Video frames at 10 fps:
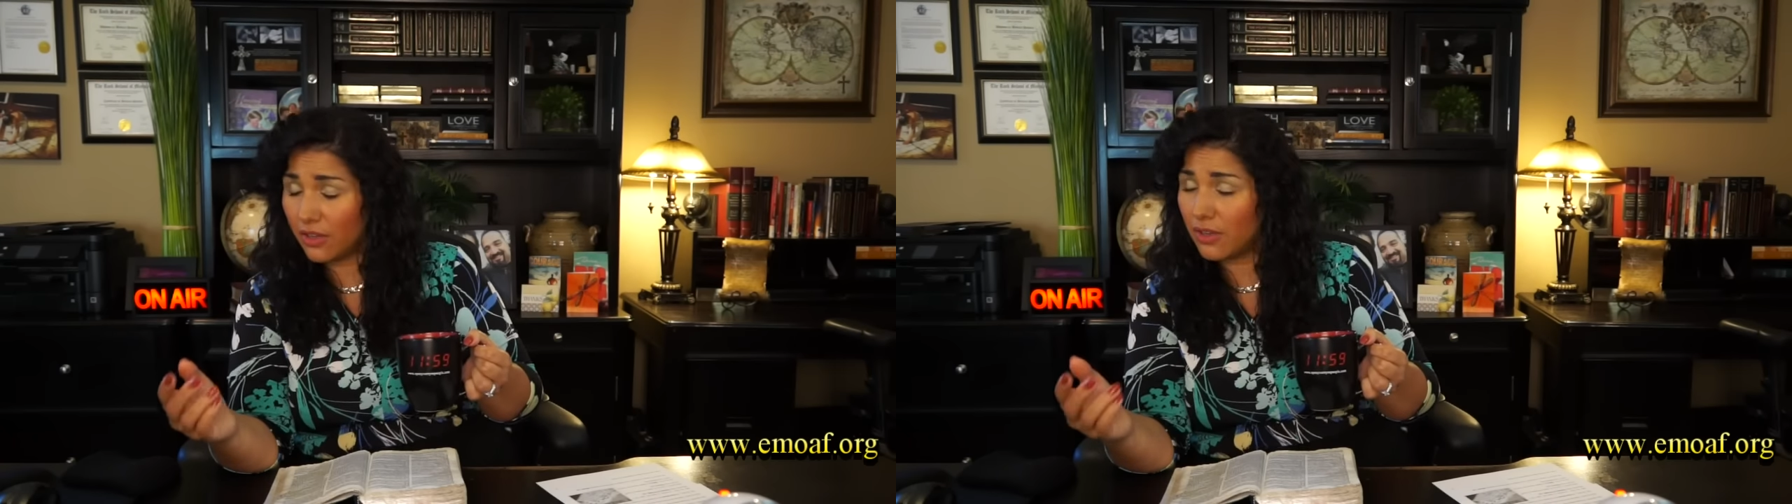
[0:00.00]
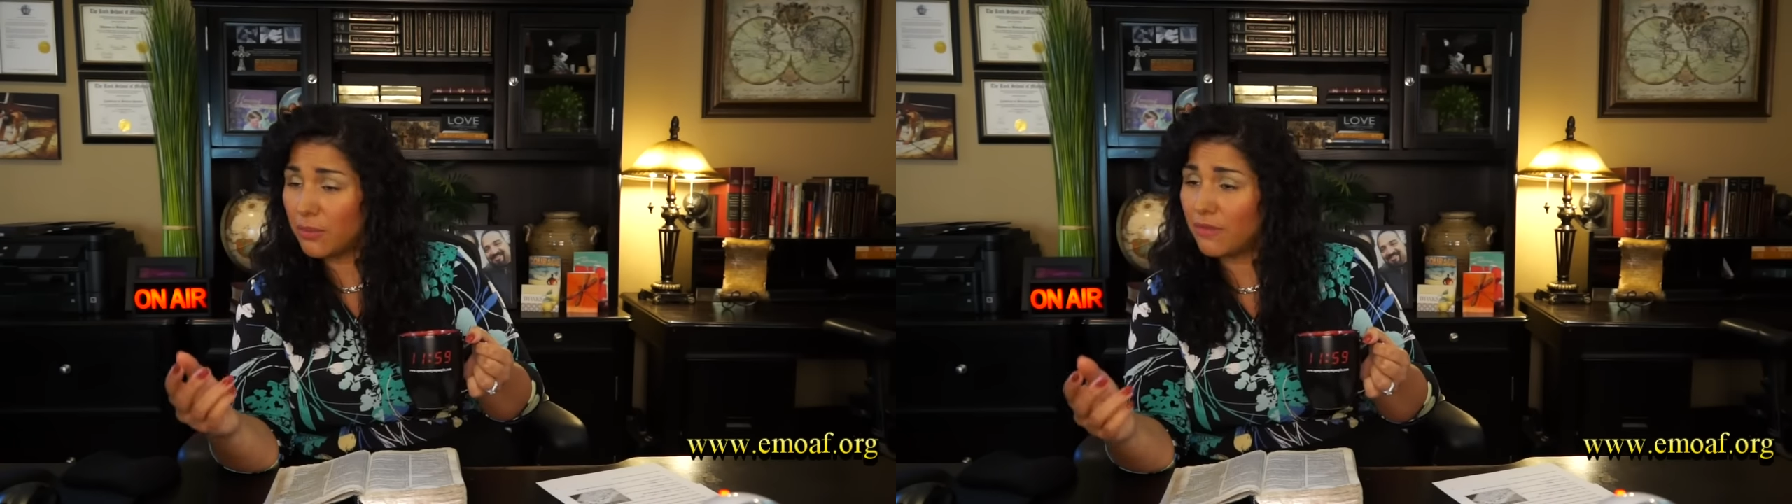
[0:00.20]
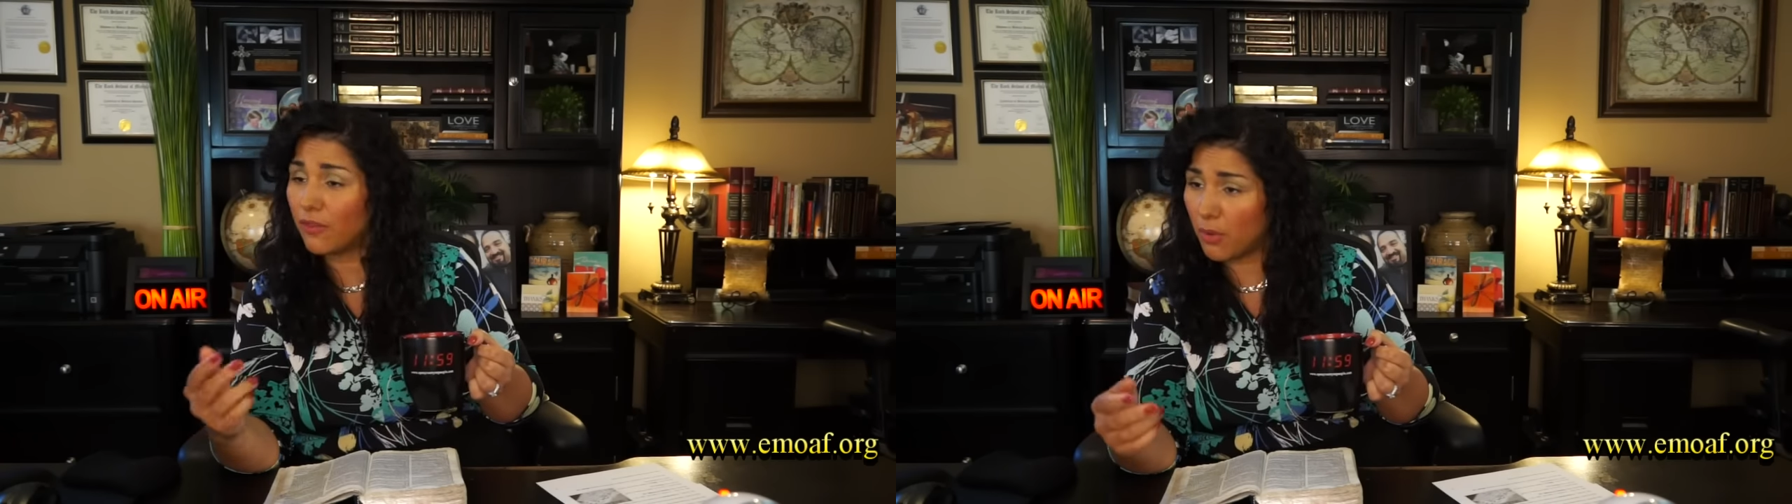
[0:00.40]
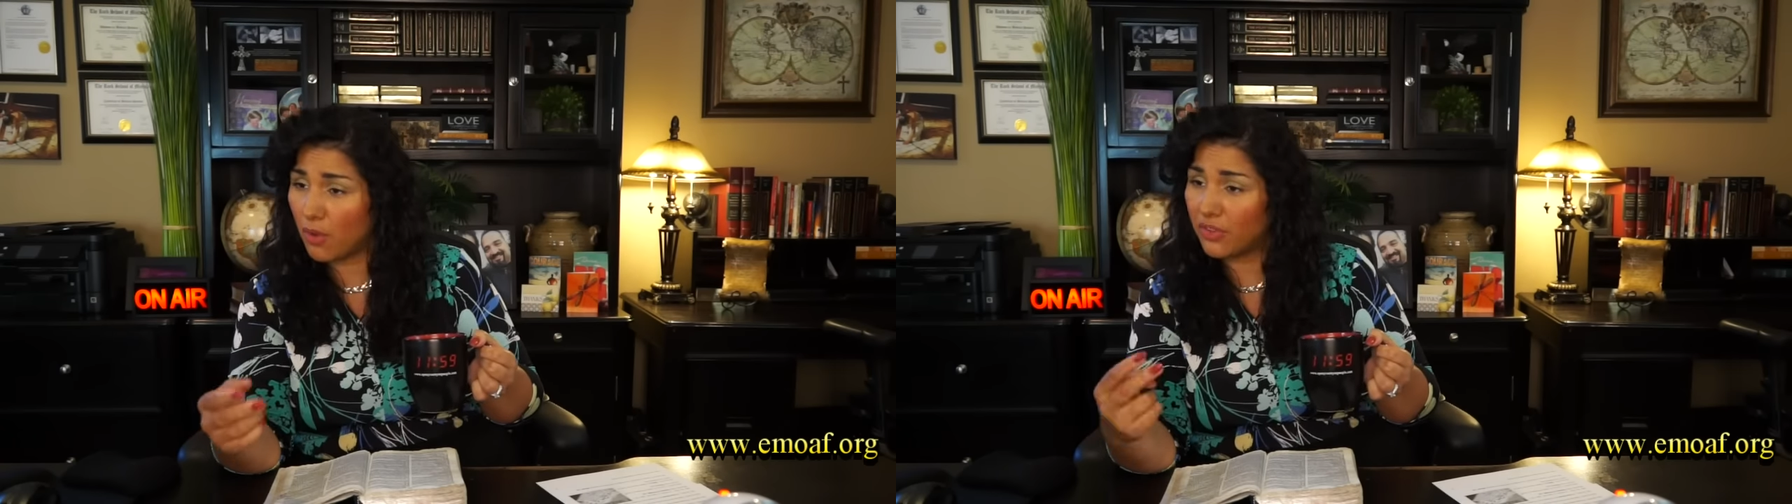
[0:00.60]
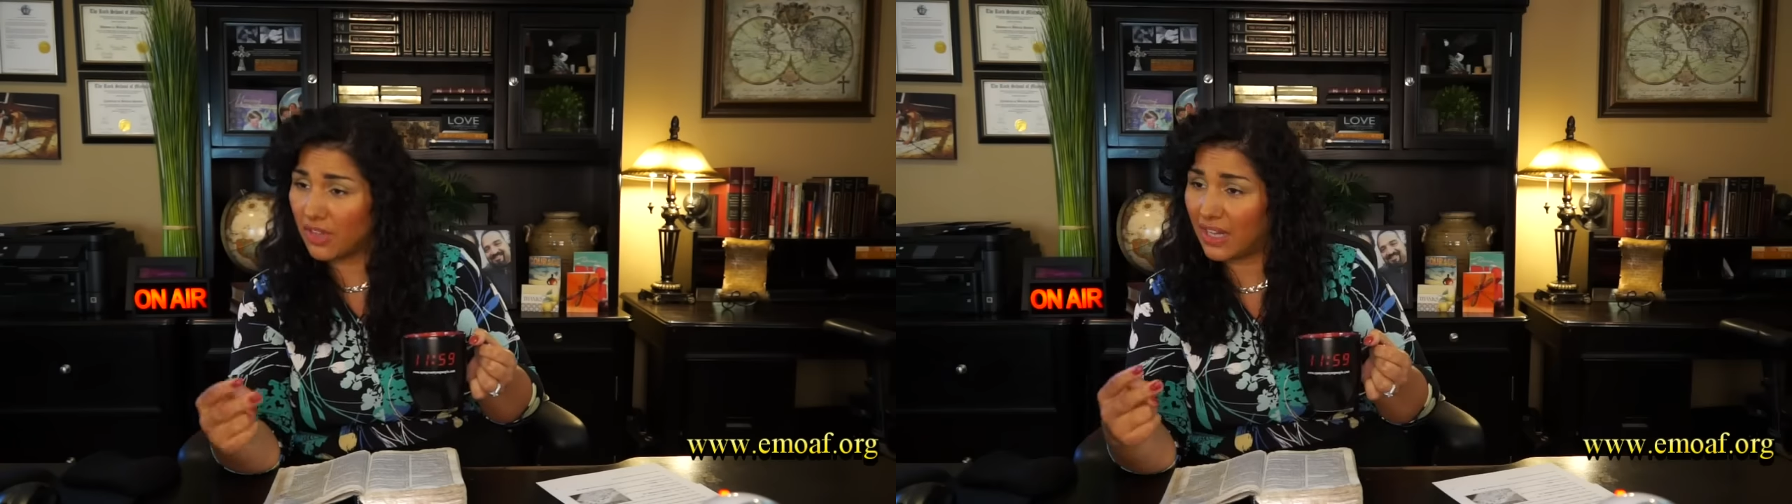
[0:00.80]
Could have been for
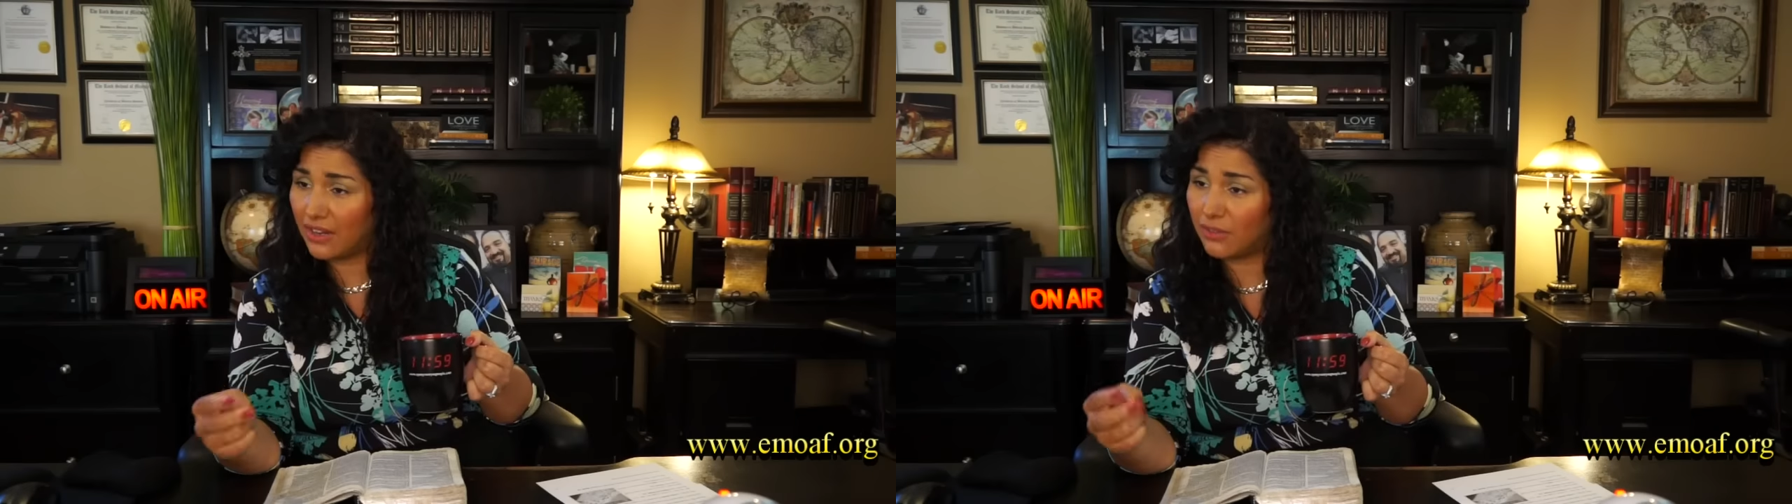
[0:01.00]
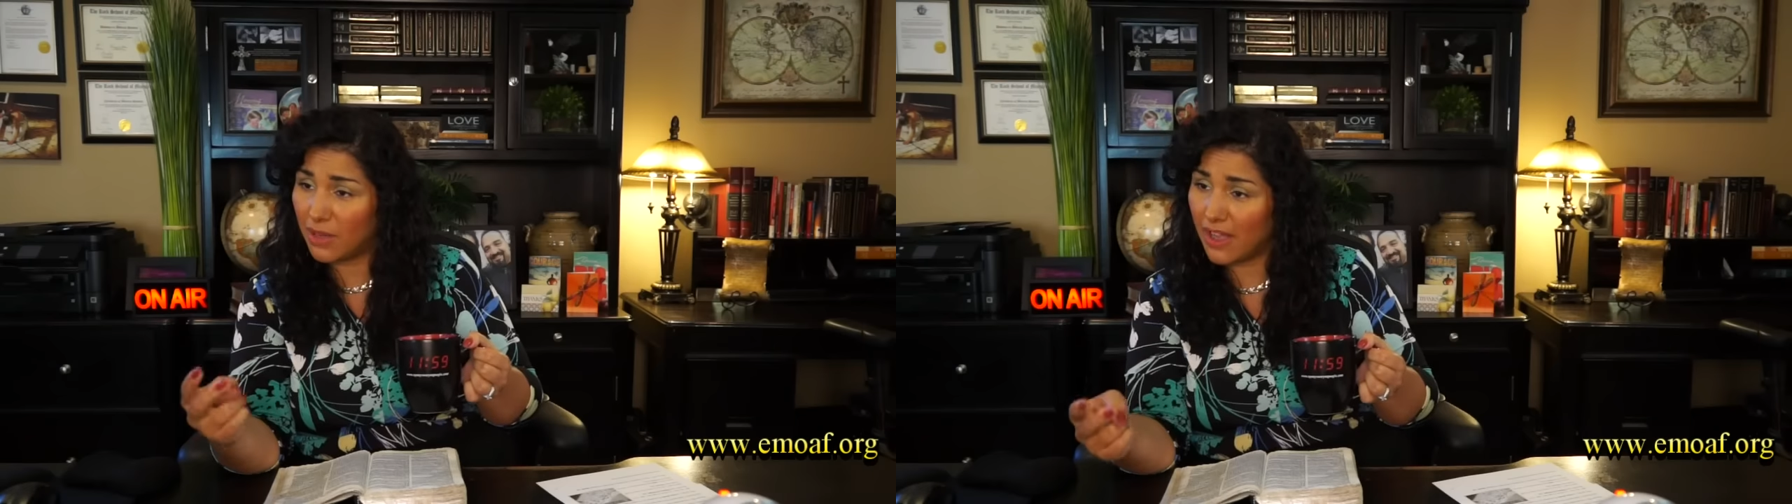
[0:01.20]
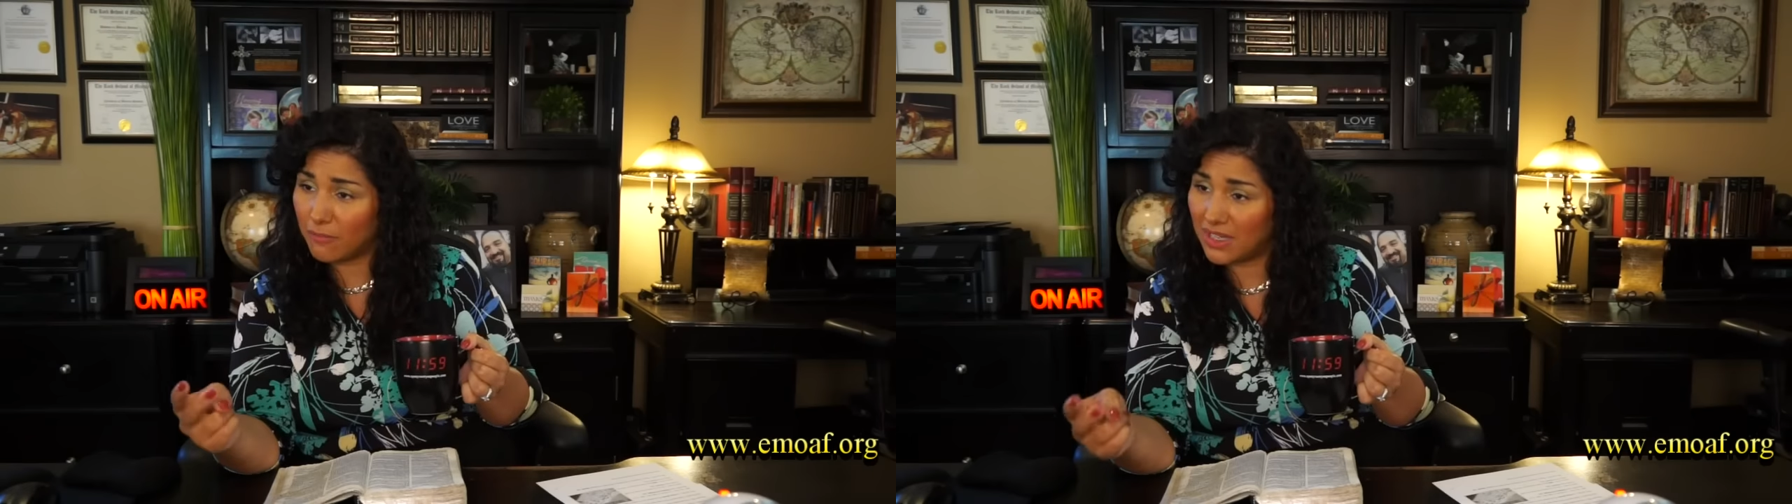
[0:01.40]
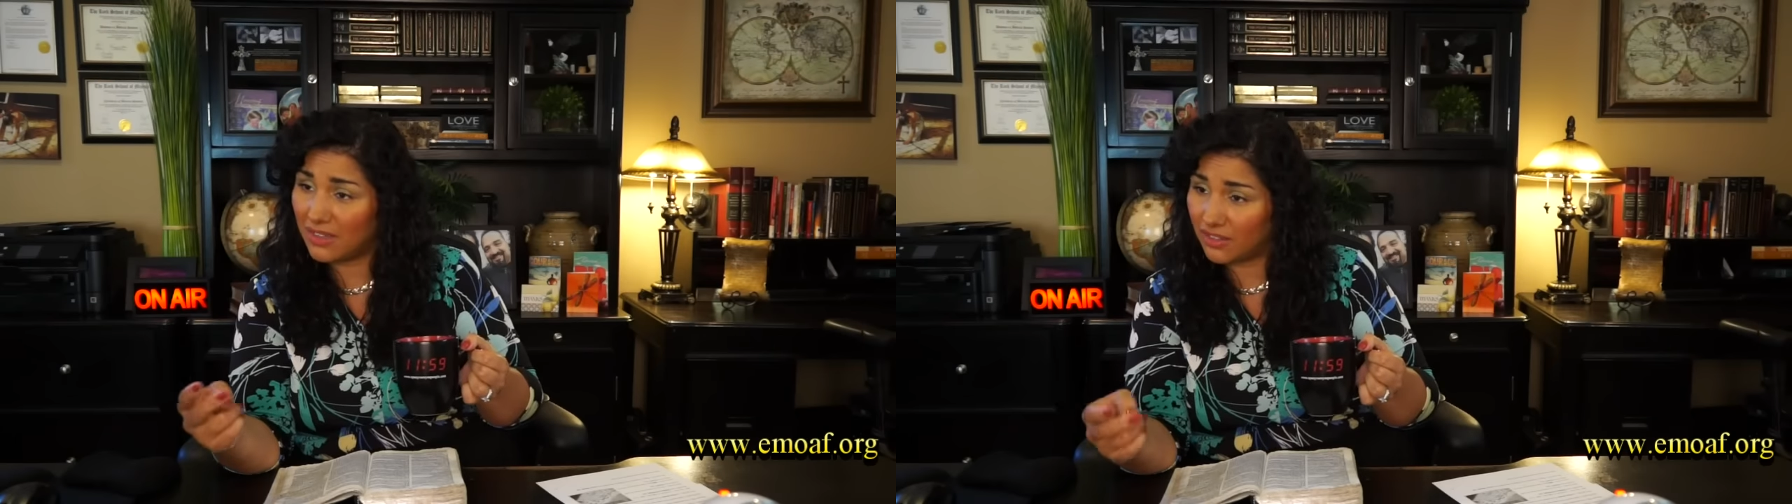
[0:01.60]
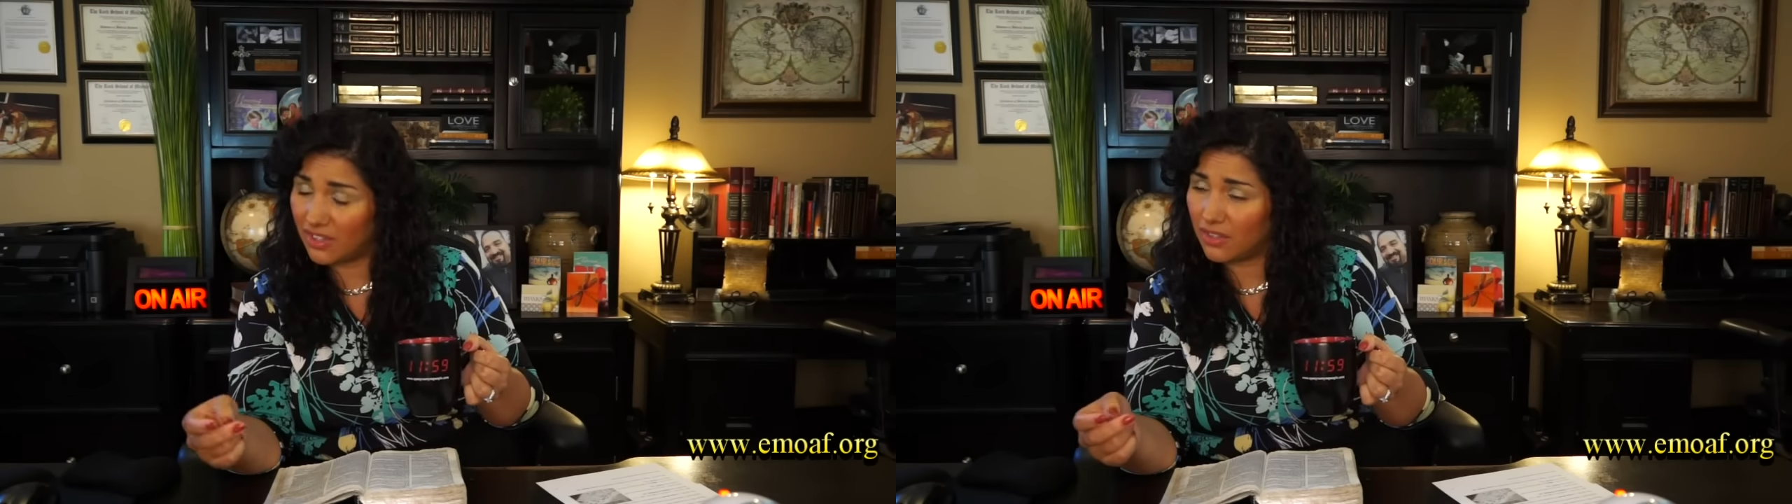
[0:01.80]
both of the ladies, may have been
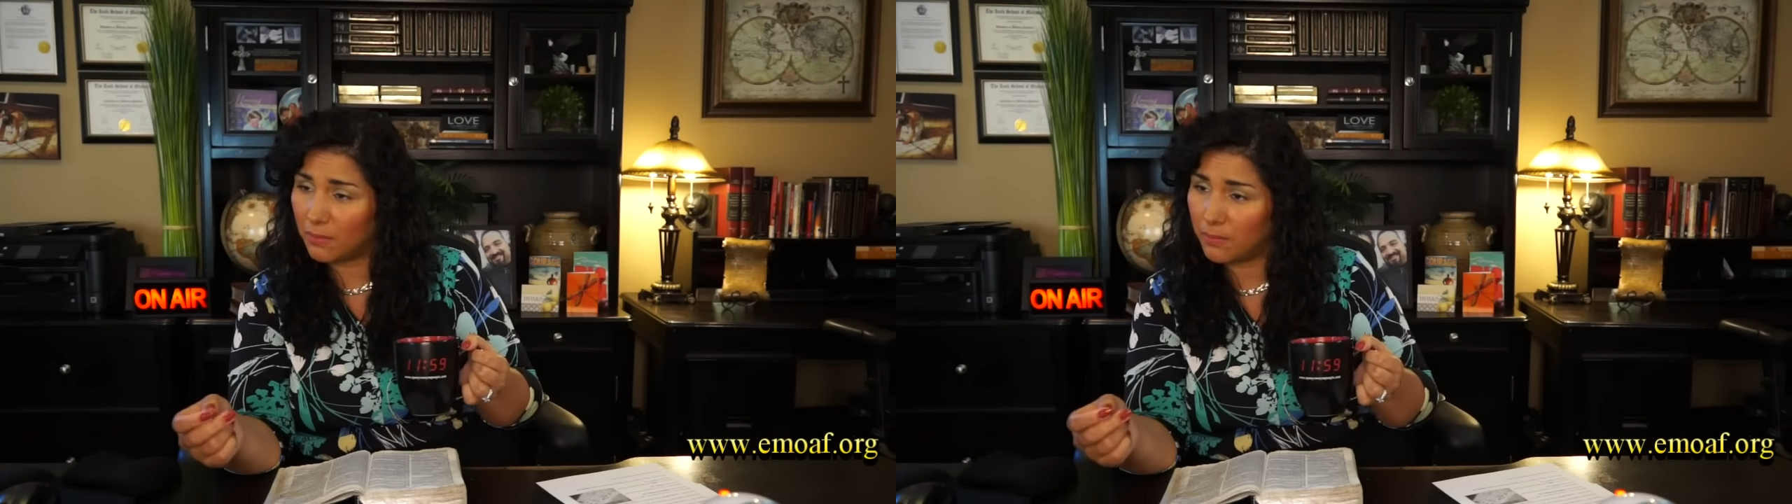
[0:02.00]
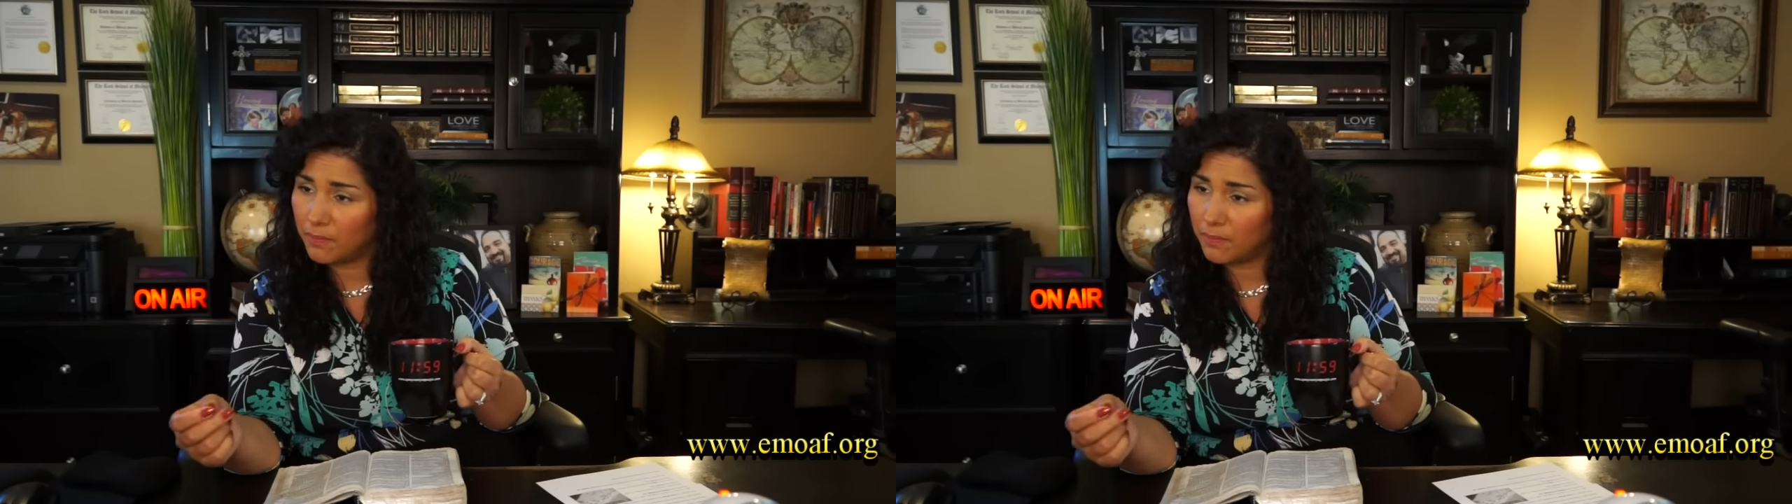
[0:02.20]
in sin.